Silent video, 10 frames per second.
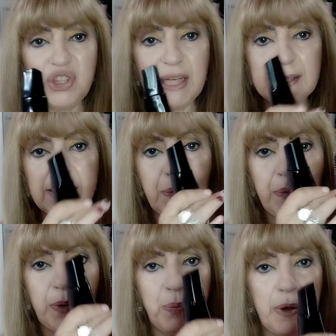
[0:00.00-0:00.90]
Just
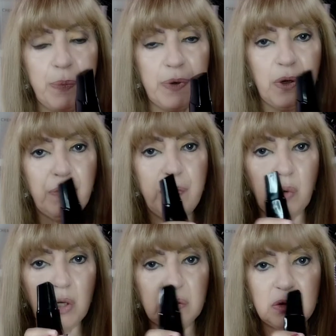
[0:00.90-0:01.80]
the paper of the
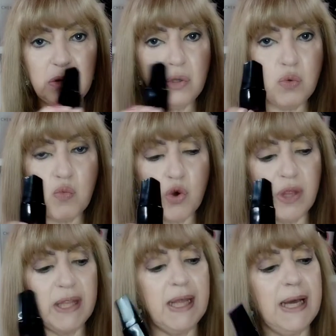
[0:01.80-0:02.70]
box, no more
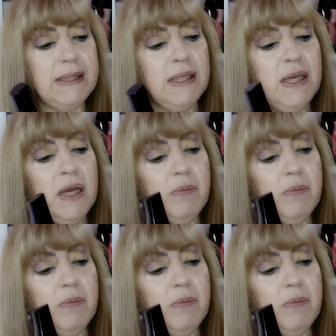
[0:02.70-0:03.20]
than that,